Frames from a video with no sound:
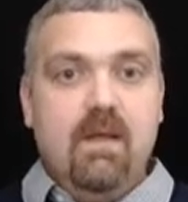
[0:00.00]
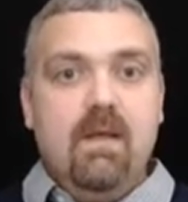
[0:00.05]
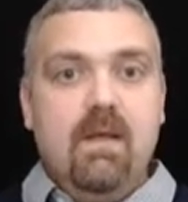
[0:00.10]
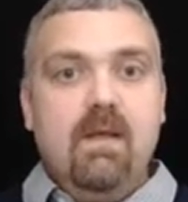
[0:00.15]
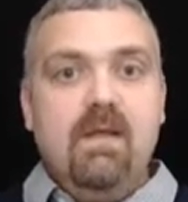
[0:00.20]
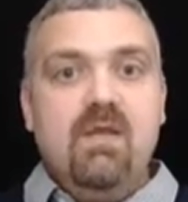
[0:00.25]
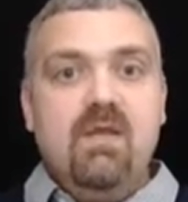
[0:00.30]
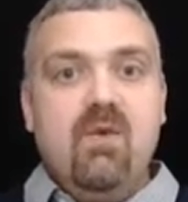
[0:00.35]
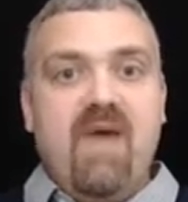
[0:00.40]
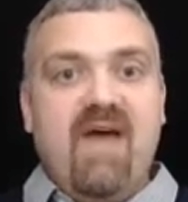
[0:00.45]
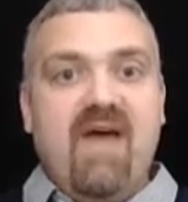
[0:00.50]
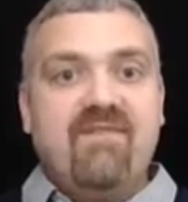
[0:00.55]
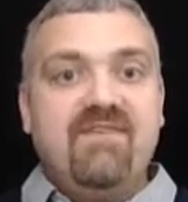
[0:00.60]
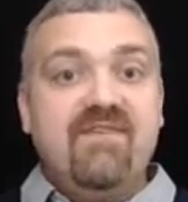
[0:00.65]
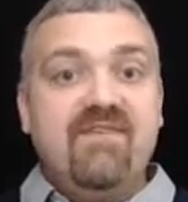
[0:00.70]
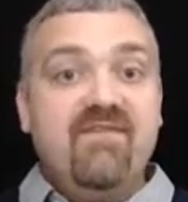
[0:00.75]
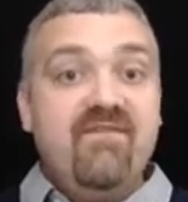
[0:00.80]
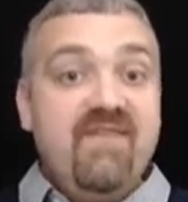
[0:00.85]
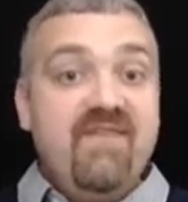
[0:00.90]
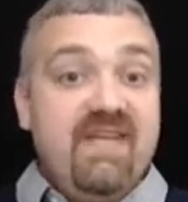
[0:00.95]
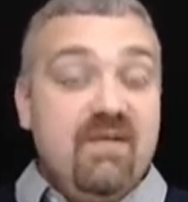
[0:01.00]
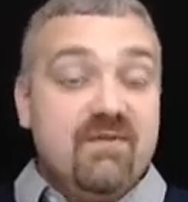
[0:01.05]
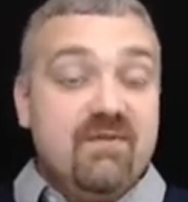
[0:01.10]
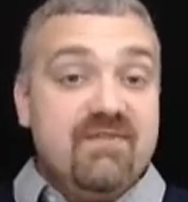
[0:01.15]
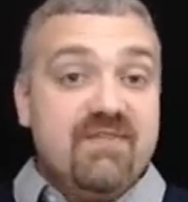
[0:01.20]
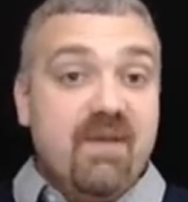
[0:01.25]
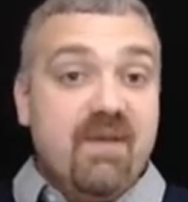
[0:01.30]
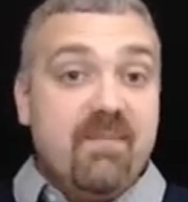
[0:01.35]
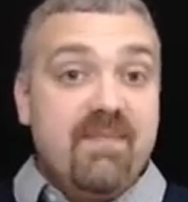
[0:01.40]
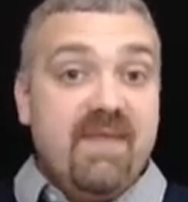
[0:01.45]
You have to feel
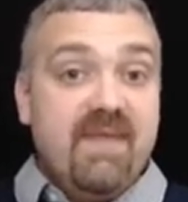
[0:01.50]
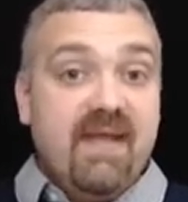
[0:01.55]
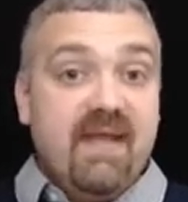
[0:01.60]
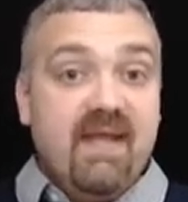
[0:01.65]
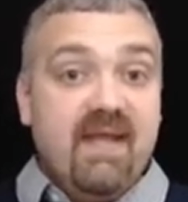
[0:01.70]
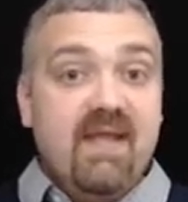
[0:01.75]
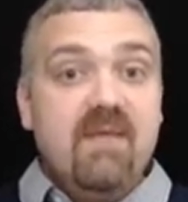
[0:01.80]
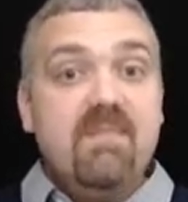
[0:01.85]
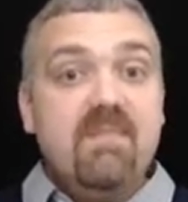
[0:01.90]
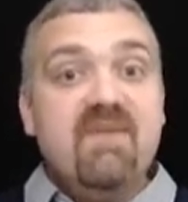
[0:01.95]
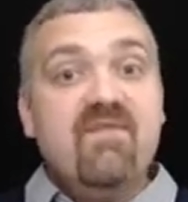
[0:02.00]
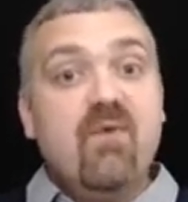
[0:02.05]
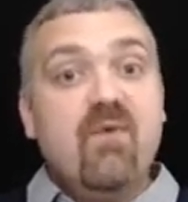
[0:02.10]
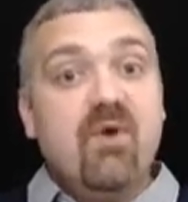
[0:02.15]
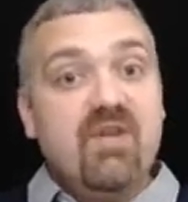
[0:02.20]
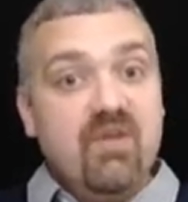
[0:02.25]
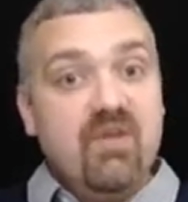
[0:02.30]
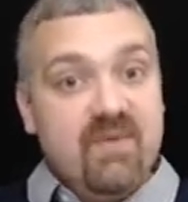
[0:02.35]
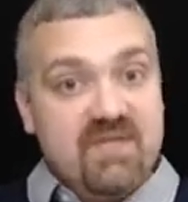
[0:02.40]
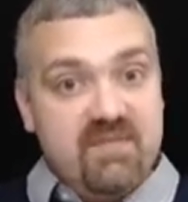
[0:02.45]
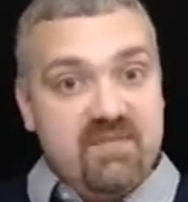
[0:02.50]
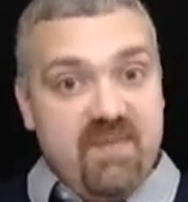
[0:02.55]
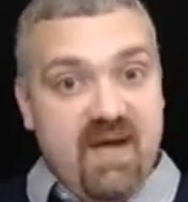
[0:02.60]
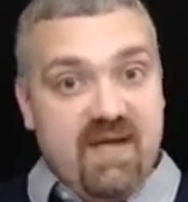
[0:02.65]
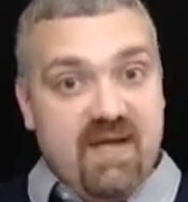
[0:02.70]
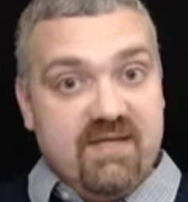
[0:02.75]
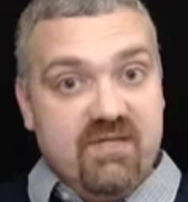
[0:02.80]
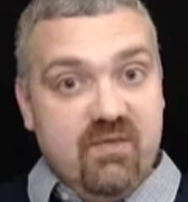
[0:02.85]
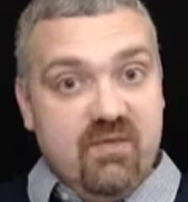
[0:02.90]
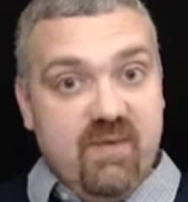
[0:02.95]
something before you
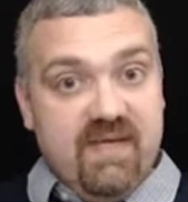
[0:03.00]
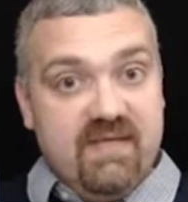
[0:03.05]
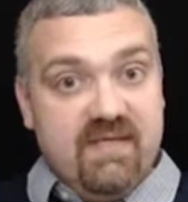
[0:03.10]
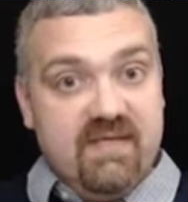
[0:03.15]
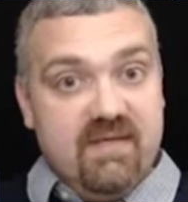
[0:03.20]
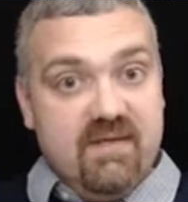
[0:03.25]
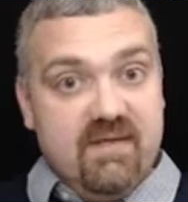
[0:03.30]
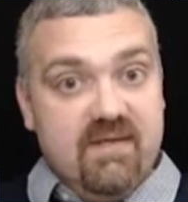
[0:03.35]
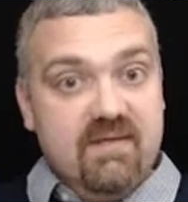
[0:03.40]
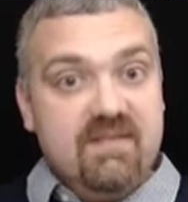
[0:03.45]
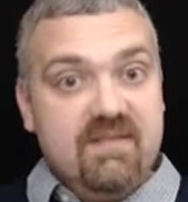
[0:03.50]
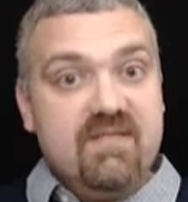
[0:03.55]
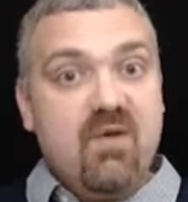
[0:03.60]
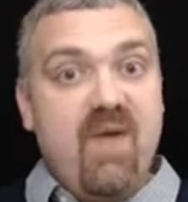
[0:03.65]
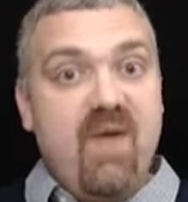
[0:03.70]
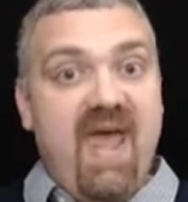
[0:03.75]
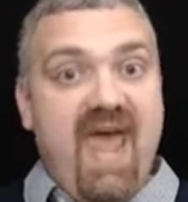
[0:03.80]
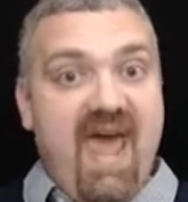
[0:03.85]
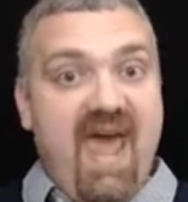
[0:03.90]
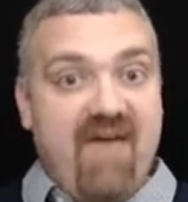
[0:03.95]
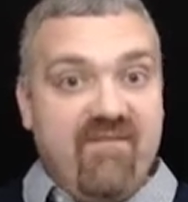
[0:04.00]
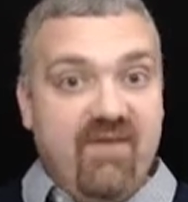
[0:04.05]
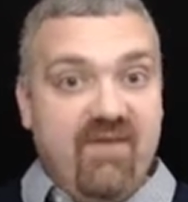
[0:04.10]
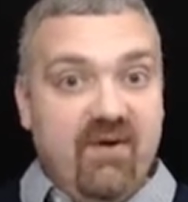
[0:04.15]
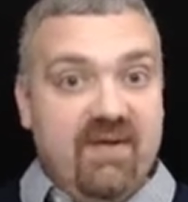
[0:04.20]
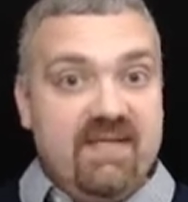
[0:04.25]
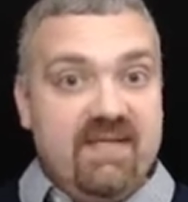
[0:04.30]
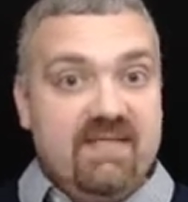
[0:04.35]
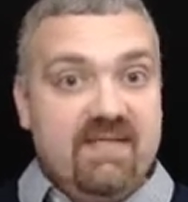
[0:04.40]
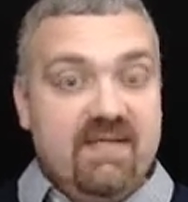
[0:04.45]
respond to it. So
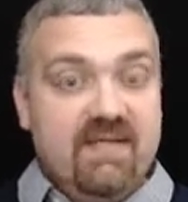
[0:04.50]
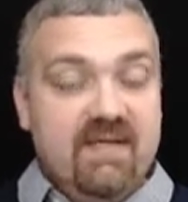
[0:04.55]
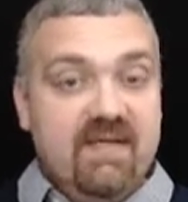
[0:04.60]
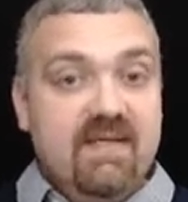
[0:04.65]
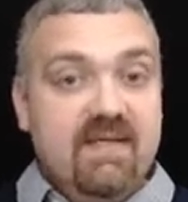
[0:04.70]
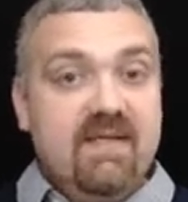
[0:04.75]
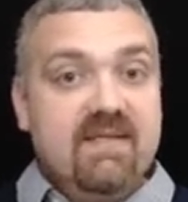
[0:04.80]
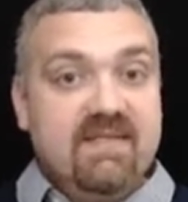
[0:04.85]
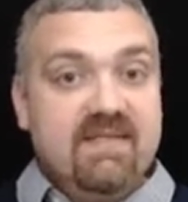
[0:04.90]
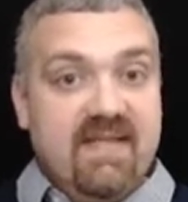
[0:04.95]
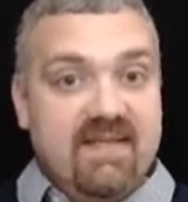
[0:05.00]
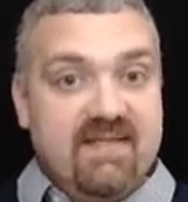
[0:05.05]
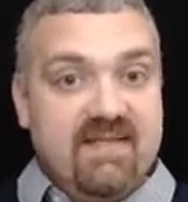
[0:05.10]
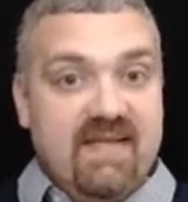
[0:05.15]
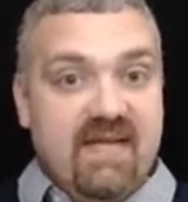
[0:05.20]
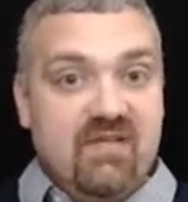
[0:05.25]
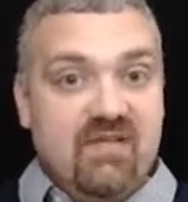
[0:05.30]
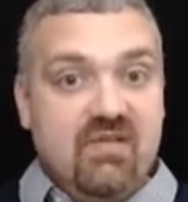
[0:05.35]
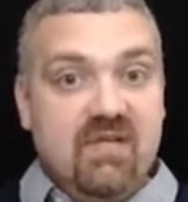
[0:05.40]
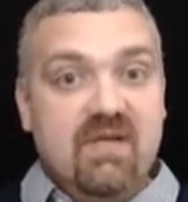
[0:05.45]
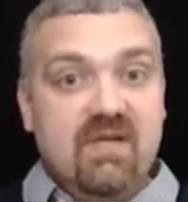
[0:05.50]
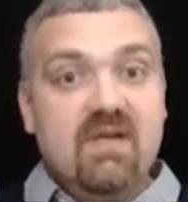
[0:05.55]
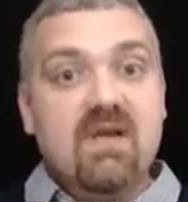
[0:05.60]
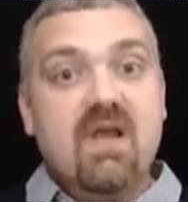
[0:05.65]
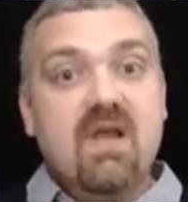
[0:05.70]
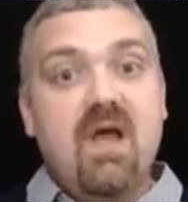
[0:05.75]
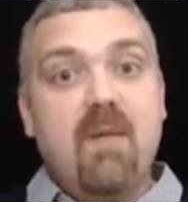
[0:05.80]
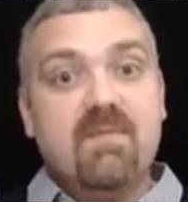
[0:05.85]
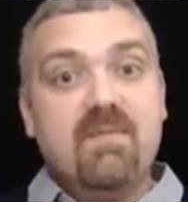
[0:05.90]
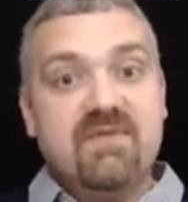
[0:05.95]
afferent, sensation,
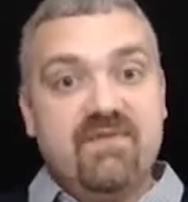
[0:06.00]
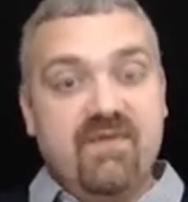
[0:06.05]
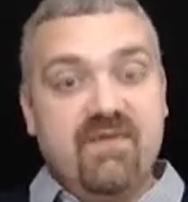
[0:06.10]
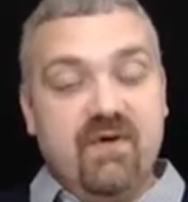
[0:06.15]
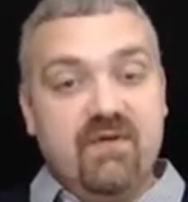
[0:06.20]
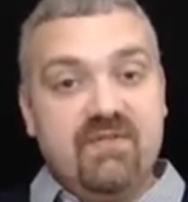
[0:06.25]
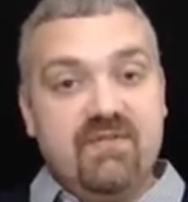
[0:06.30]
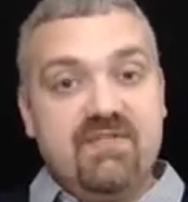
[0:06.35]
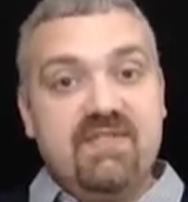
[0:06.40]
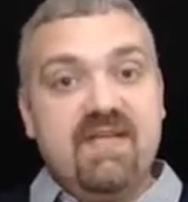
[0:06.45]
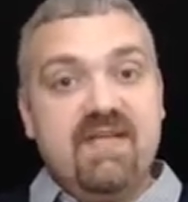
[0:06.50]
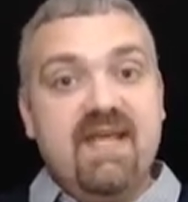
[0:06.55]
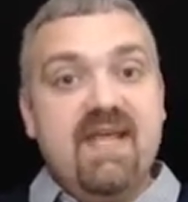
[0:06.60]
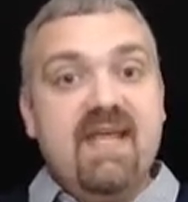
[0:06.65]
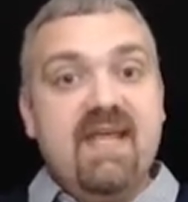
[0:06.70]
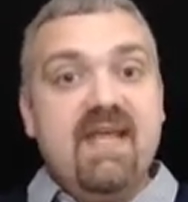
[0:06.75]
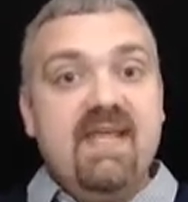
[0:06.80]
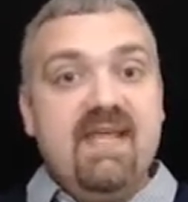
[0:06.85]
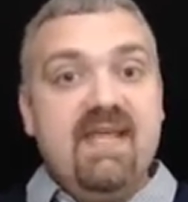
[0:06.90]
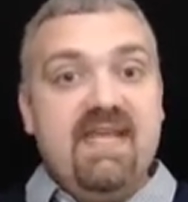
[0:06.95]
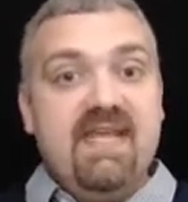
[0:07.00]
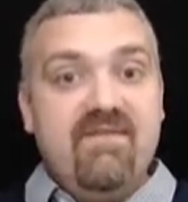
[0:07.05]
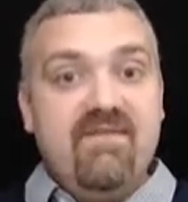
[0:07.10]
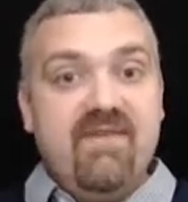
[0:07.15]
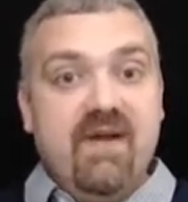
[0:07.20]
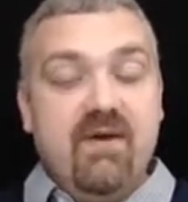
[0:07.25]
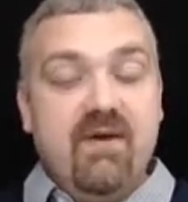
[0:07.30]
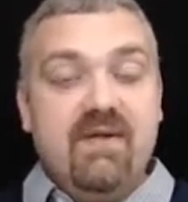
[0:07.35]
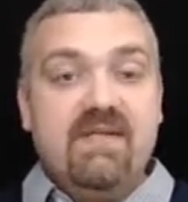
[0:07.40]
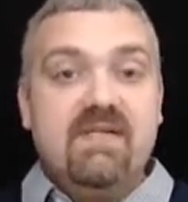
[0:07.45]
comes first.
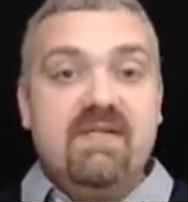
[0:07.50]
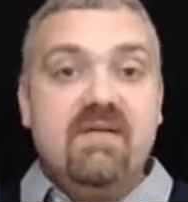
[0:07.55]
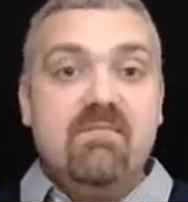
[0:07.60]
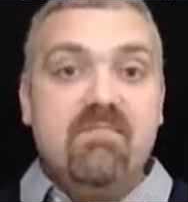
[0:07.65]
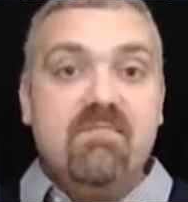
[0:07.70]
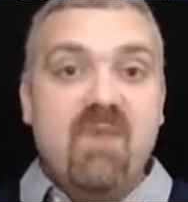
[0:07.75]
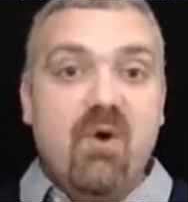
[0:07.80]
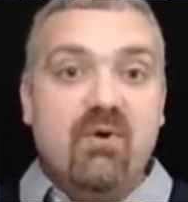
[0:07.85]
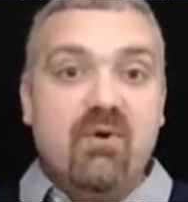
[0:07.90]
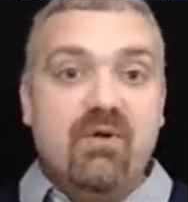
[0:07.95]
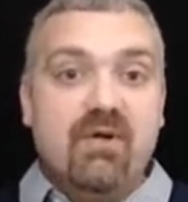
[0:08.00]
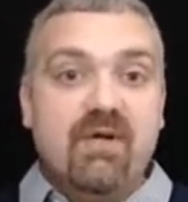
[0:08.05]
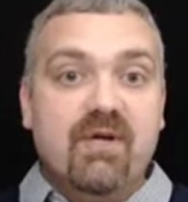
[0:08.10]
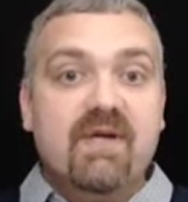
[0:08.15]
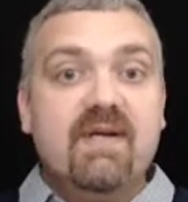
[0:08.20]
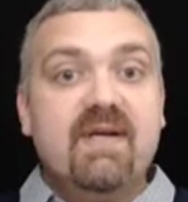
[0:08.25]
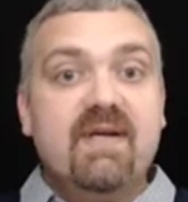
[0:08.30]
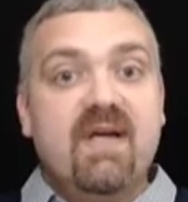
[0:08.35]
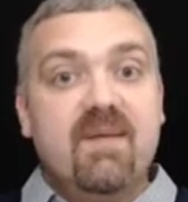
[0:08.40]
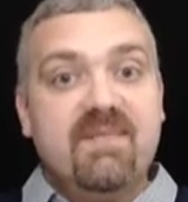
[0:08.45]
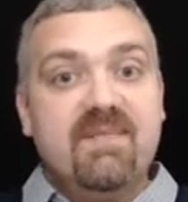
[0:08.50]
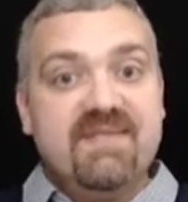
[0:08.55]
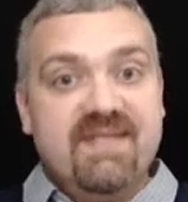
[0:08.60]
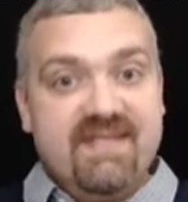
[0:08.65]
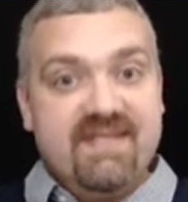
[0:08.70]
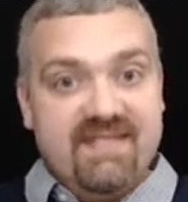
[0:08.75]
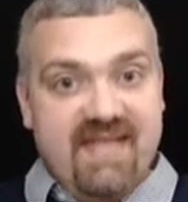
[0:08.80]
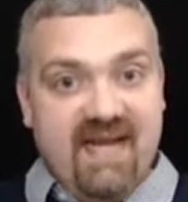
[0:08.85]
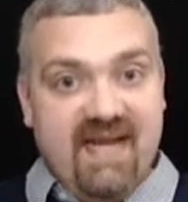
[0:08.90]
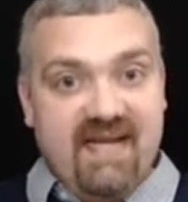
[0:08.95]
Efferent, motor, comes
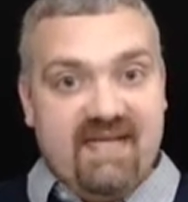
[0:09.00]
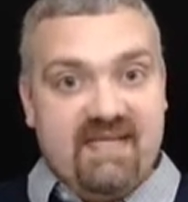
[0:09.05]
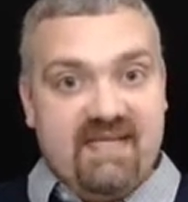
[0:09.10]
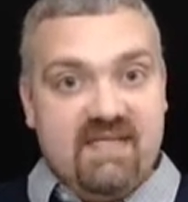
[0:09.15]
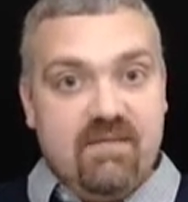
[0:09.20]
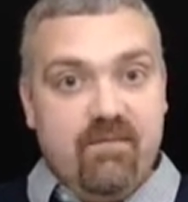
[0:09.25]
second.